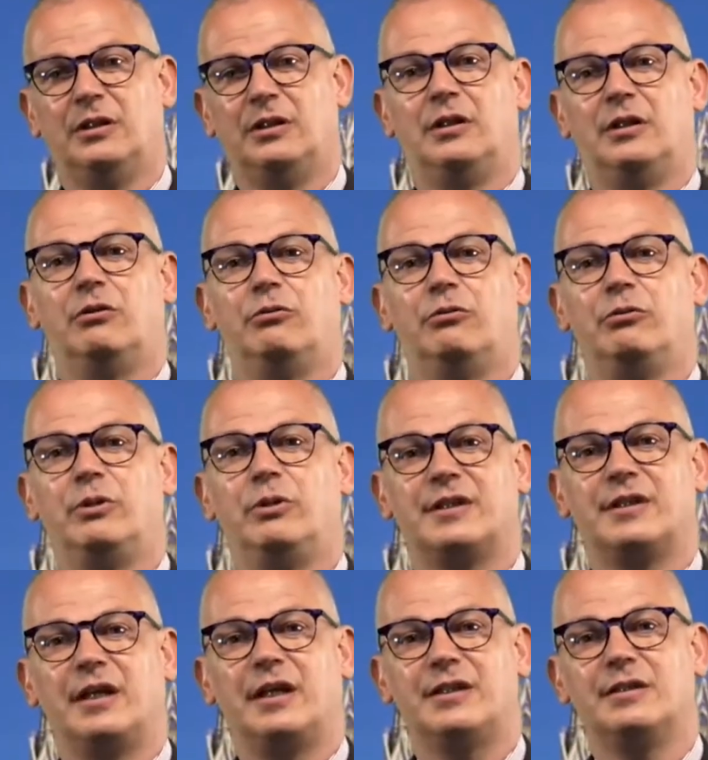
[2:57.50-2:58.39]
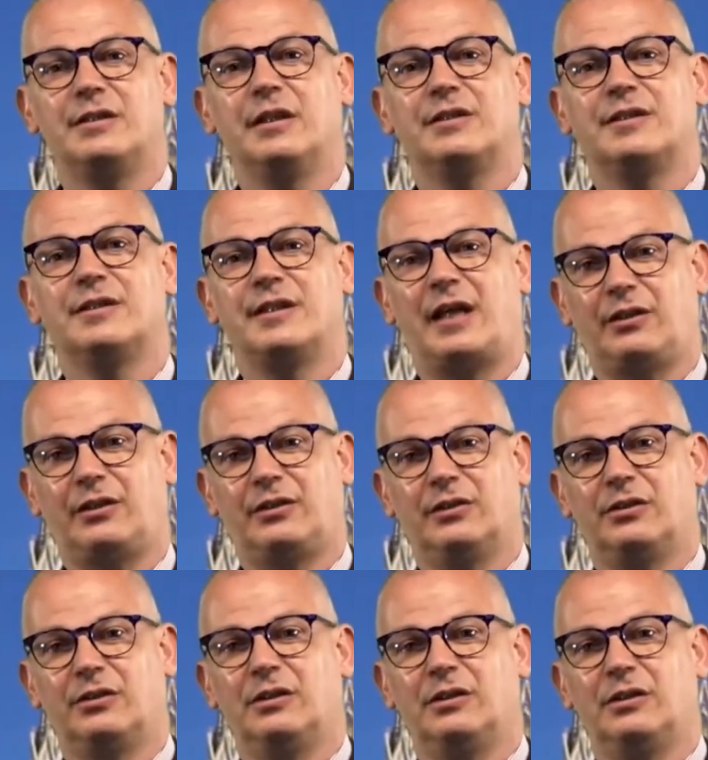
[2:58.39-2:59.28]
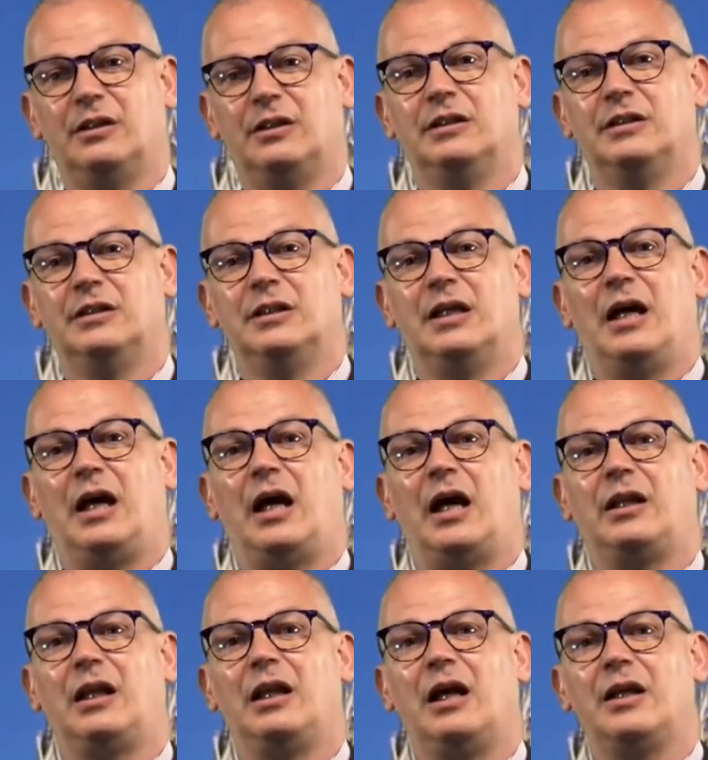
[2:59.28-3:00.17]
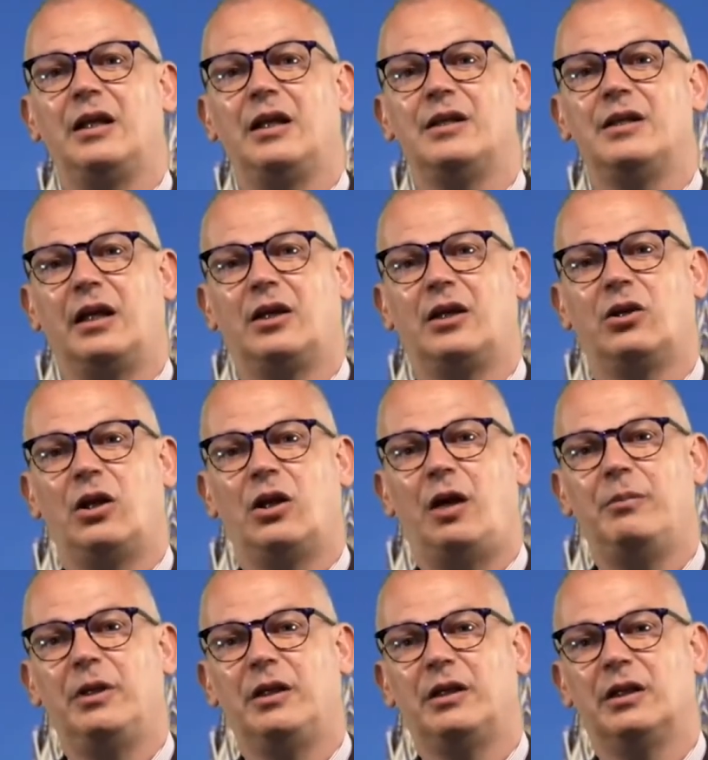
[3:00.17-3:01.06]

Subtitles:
reassess the sector, analyze economic and